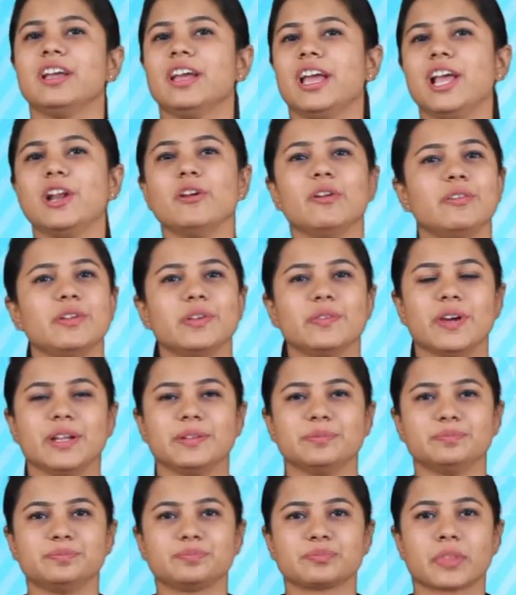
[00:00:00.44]
Hello
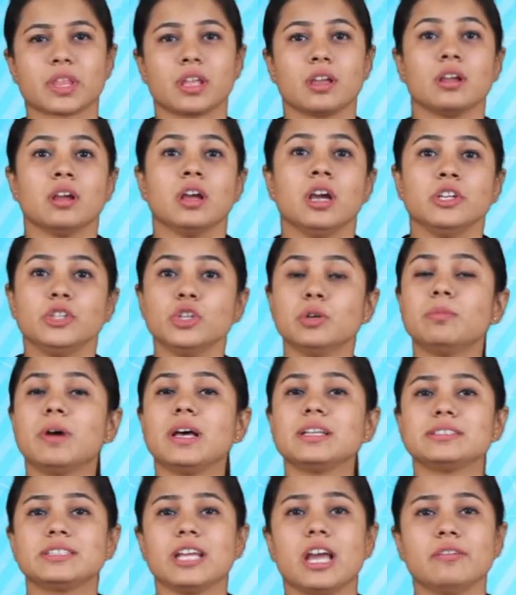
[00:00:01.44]
everyone. You
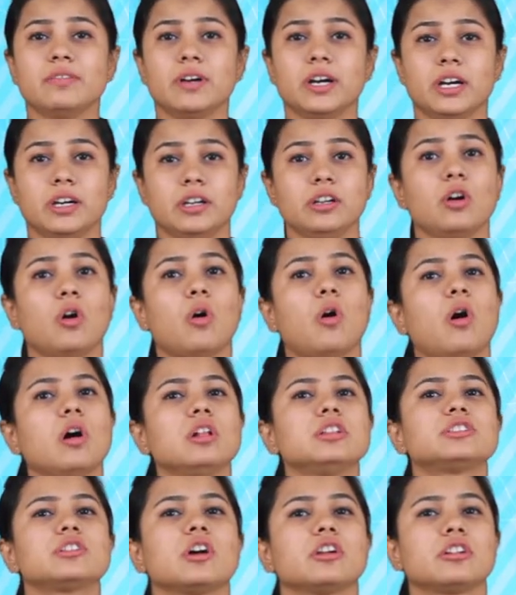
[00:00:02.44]
must have heard
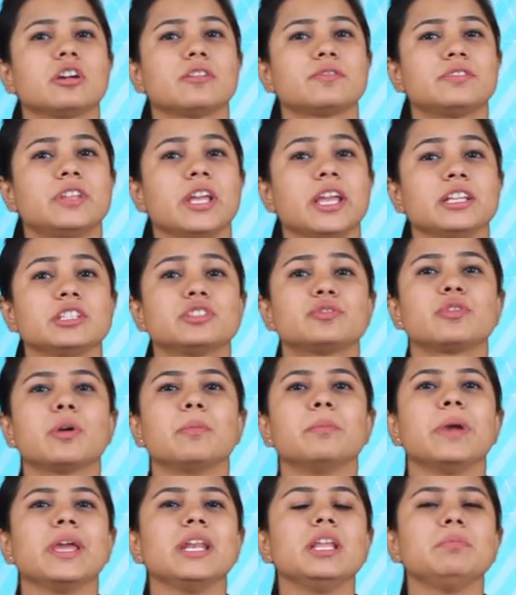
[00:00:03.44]
all sort of things
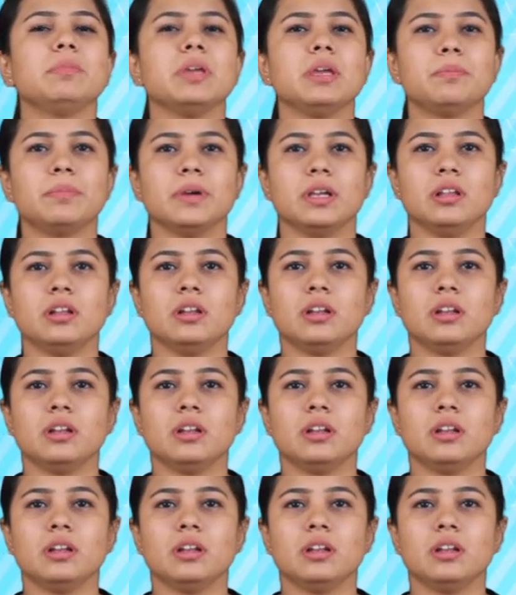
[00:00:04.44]
from many people,